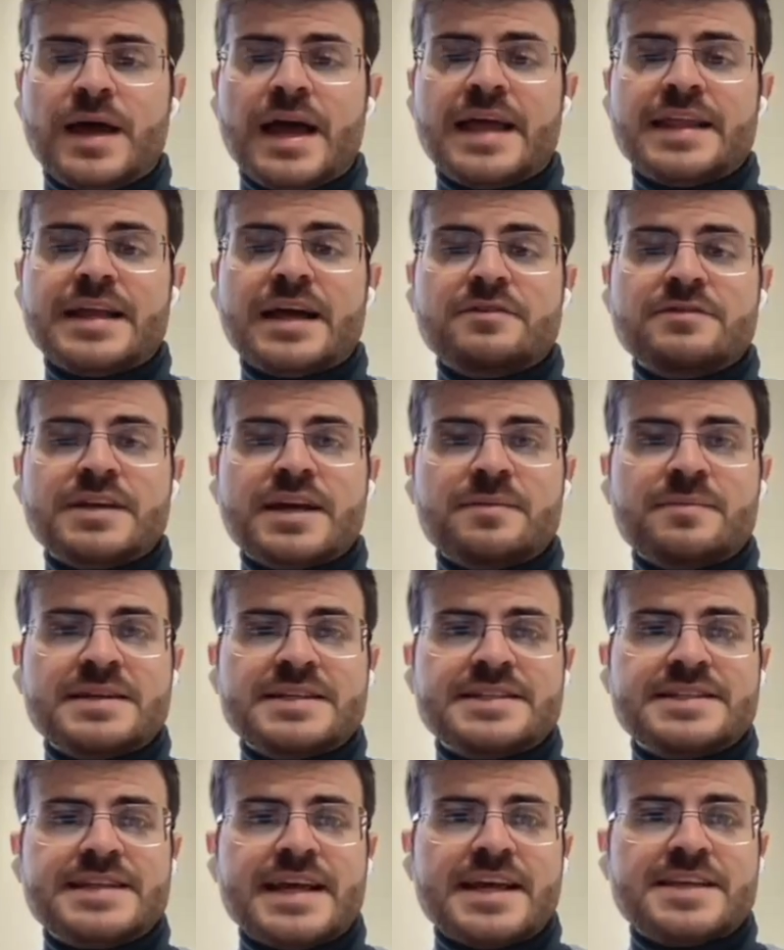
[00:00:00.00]
An outcome
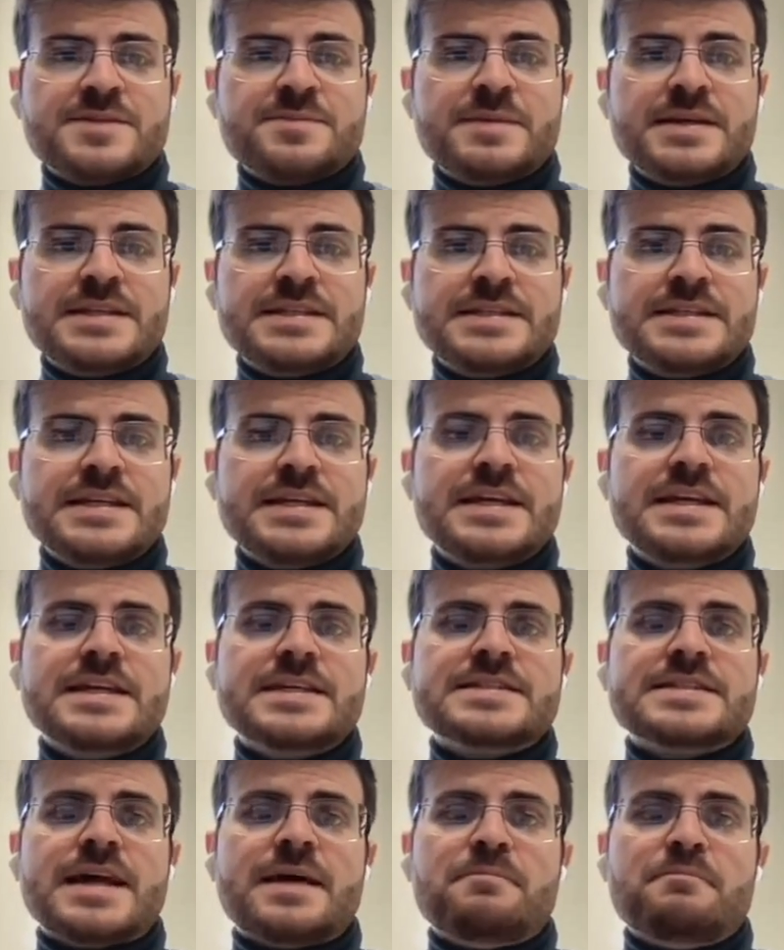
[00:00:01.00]
assessment
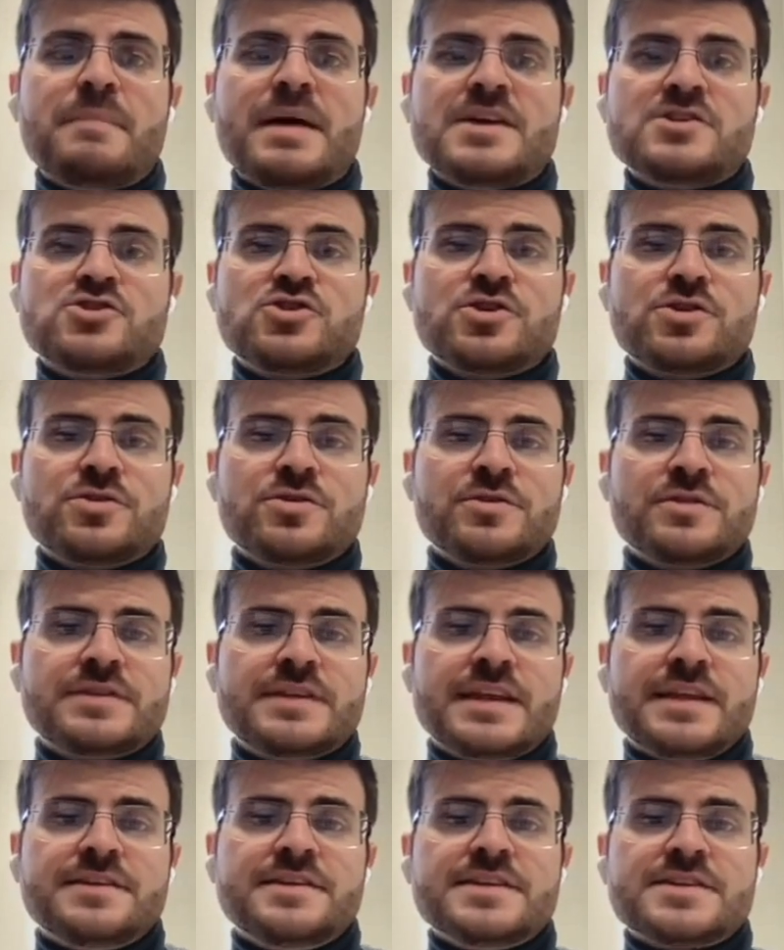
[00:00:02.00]
is a measure
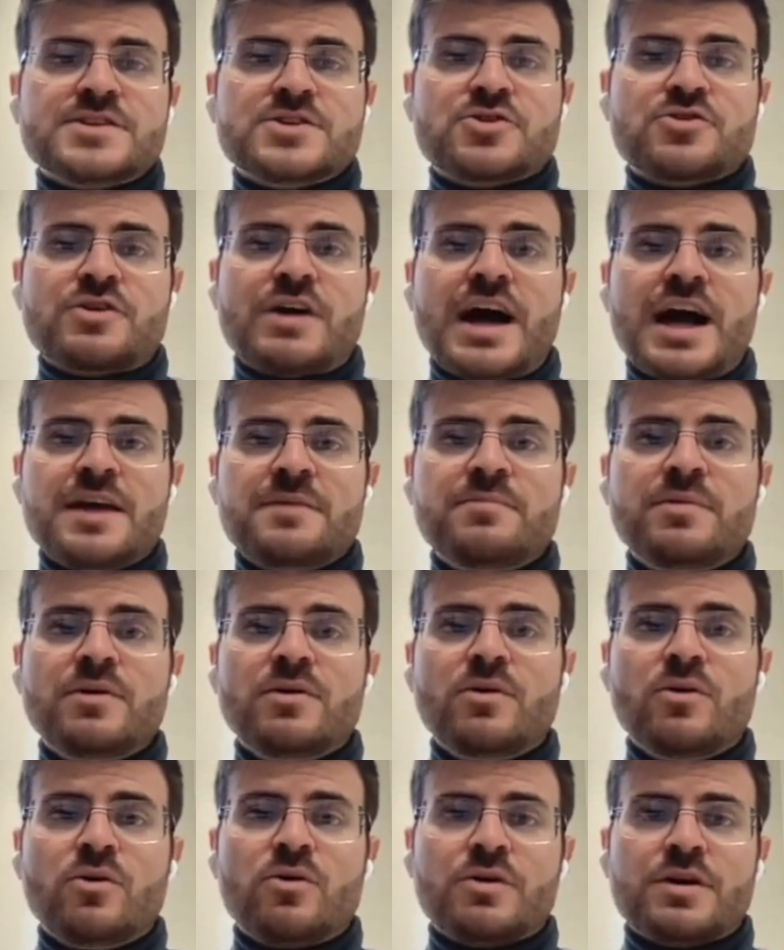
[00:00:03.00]
that describes
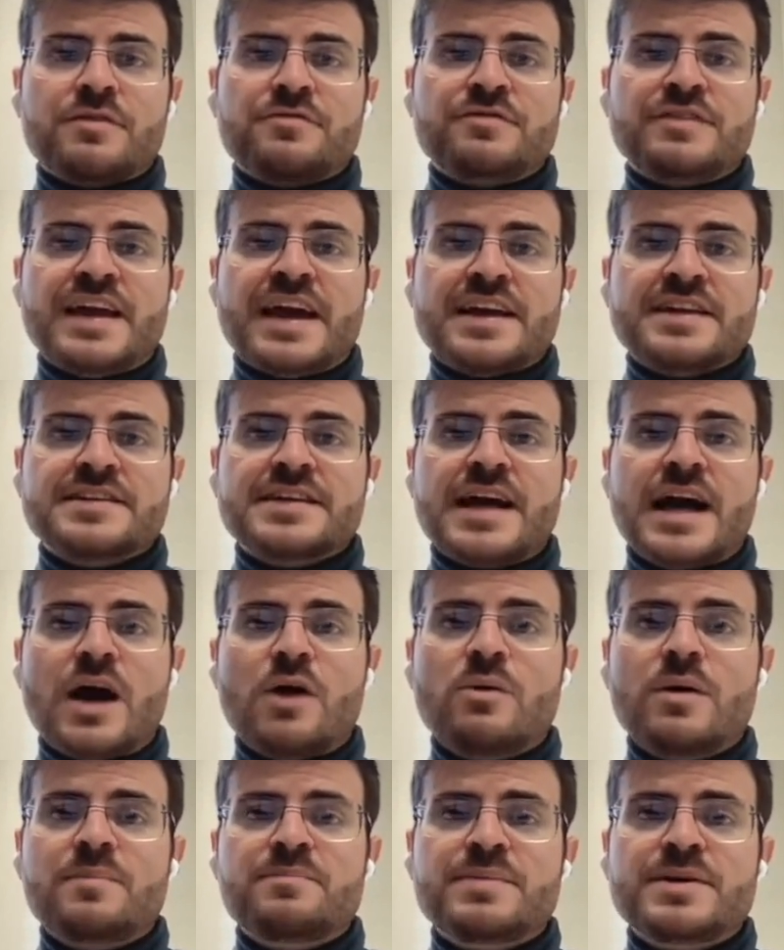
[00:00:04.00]
or reflects
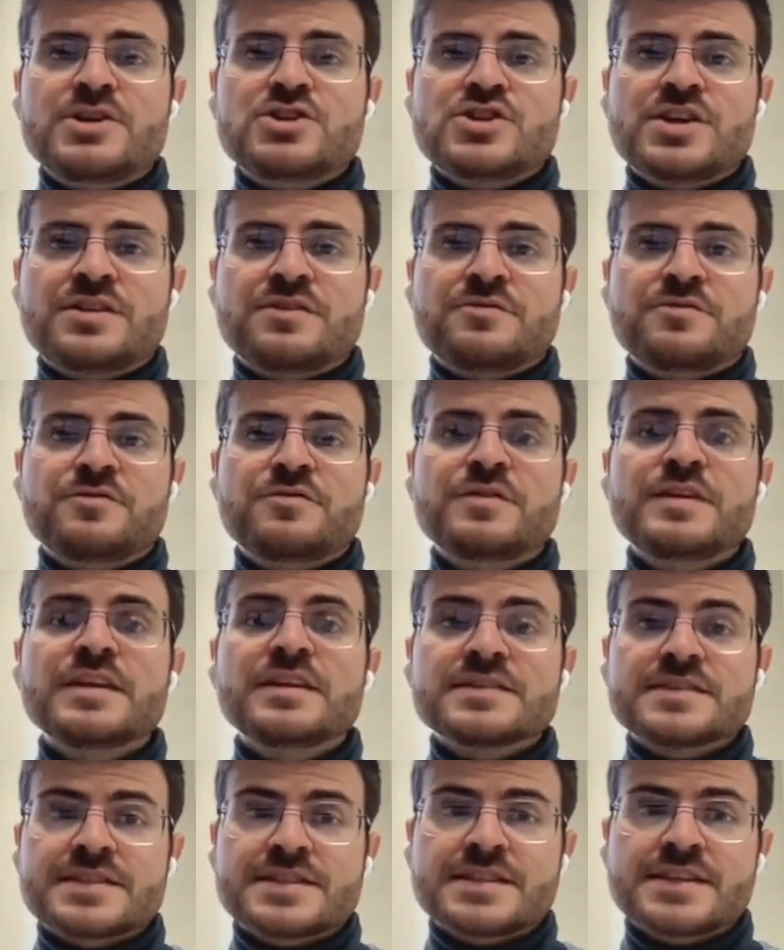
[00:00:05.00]
how a patient
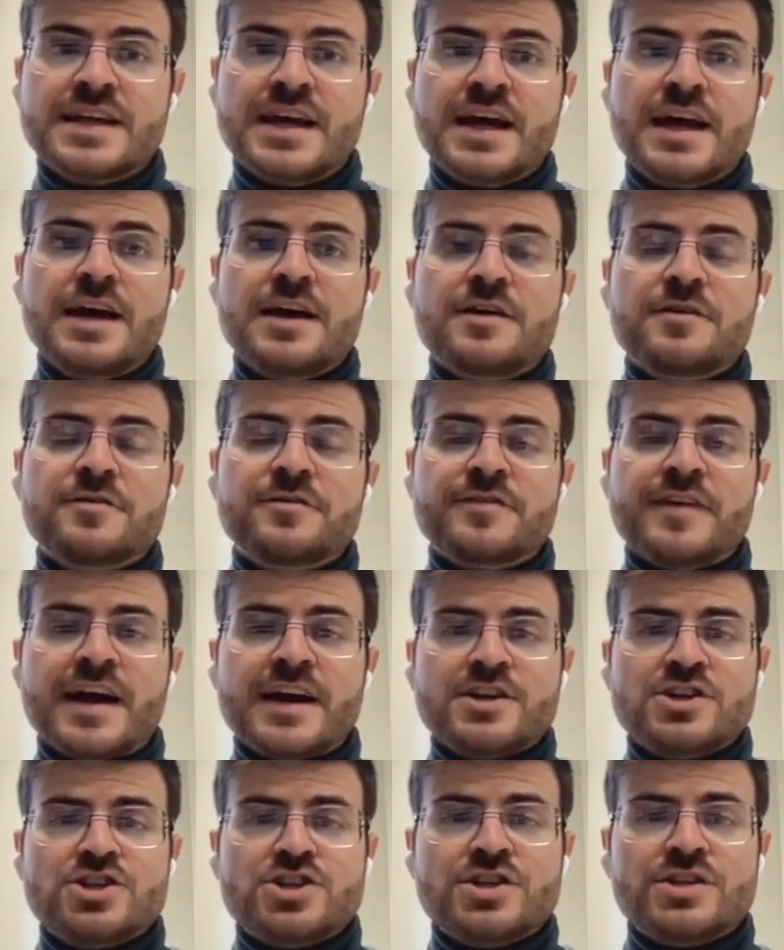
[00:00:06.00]
feels,
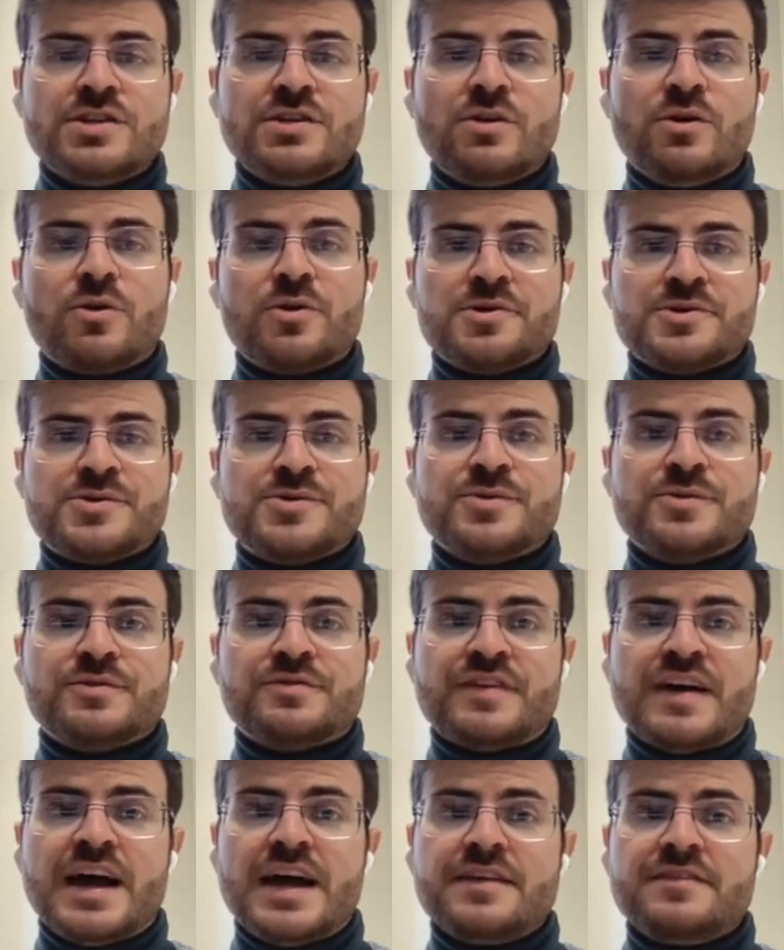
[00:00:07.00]
function, or
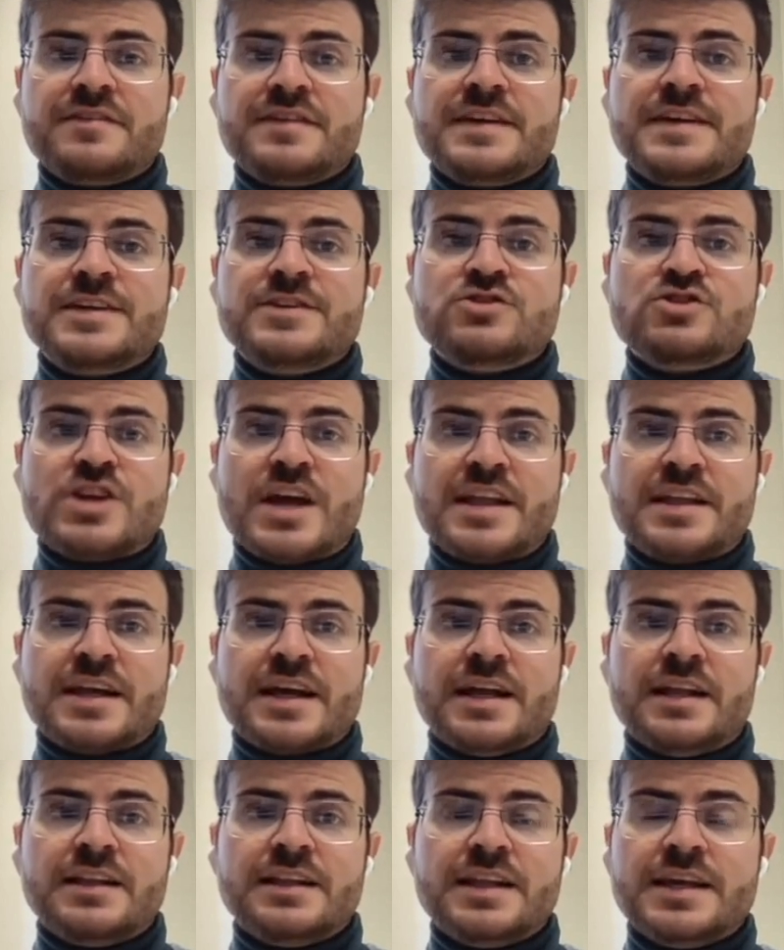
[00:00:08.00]
survive in
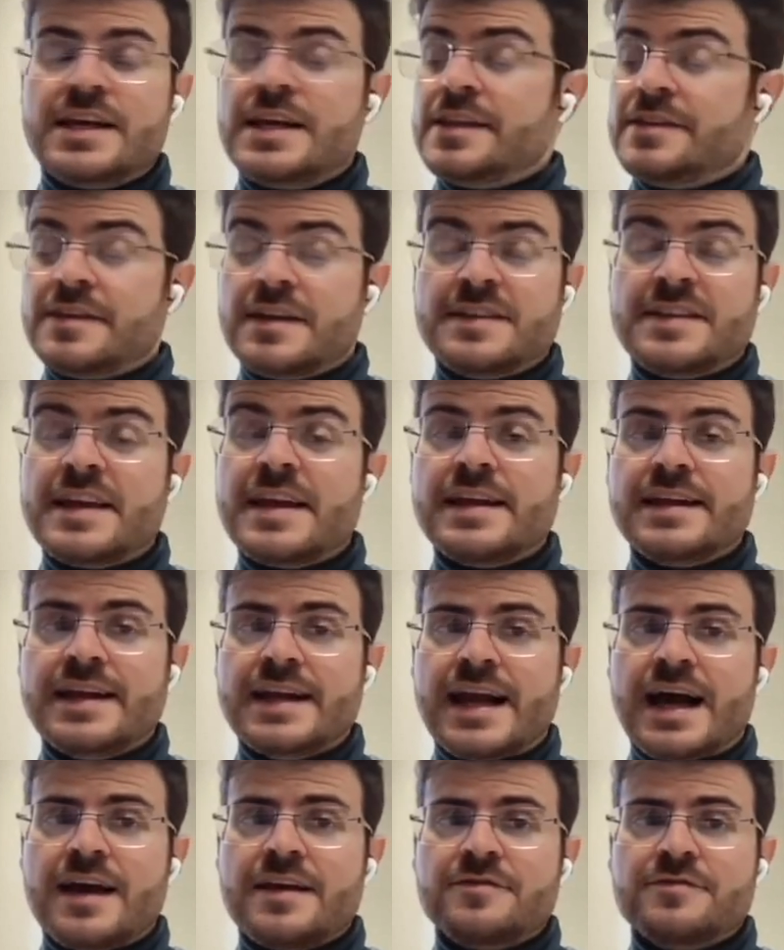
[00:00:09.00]
general in the
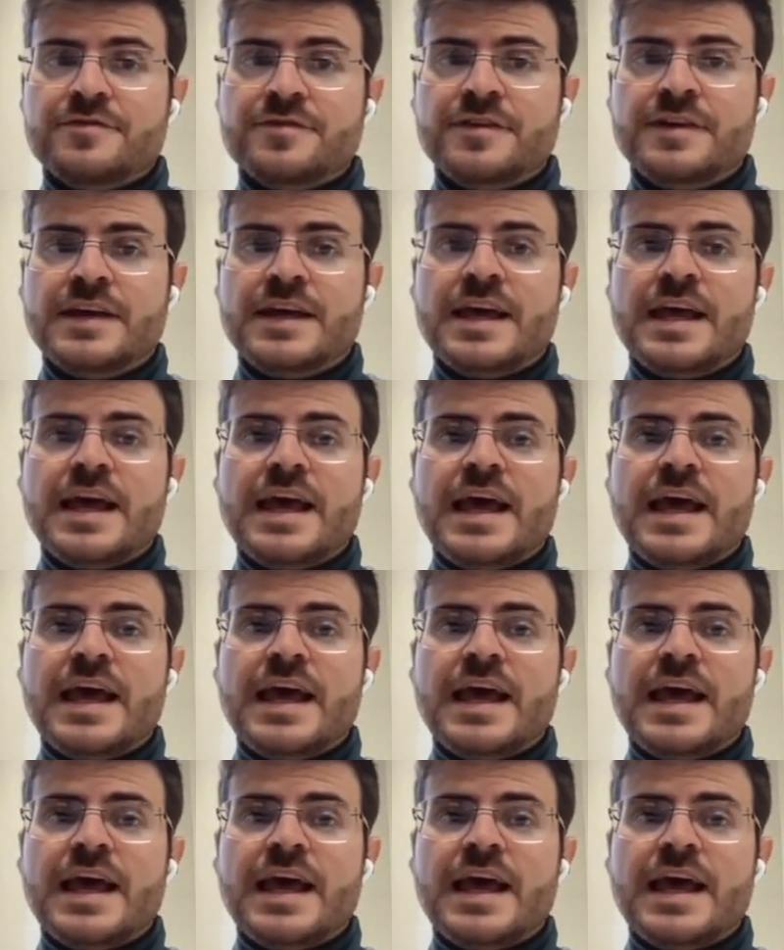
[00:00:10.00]
daily life.